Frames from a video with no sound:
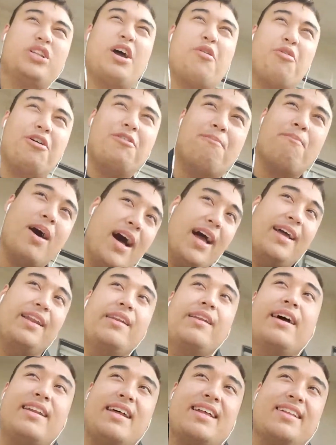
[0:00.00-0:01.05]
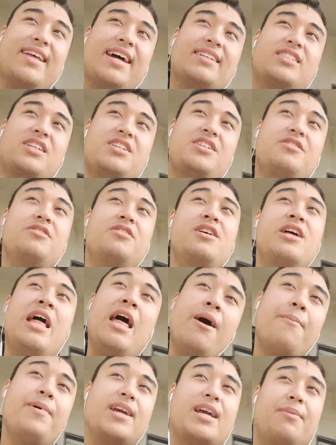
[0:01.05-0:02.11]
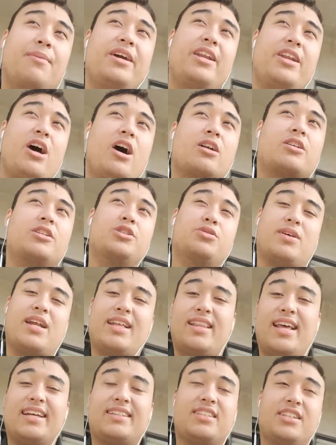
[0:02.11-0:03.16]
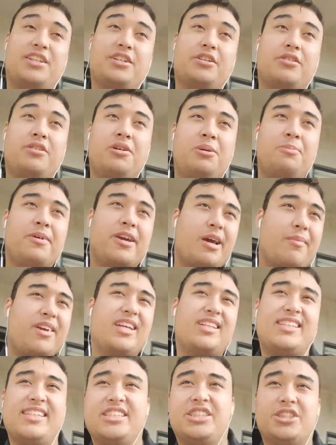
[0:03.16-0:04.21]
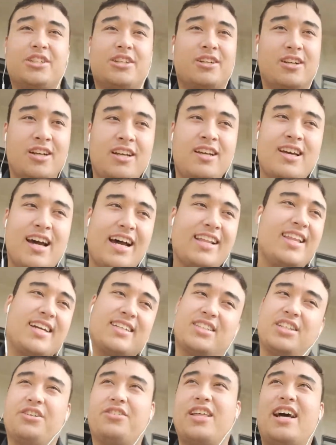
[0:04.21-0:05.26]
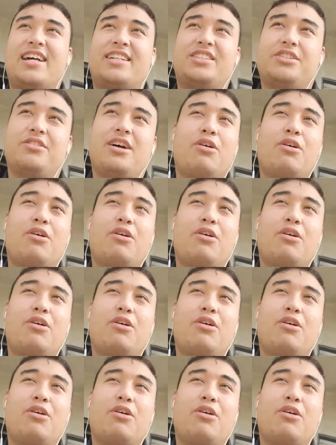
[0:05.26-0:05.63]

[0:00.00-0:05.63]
I wouldn't mind and I'd like to do. Becoming a doctor is what I'd like to do. Becoming a teacher, I'd like to do that too.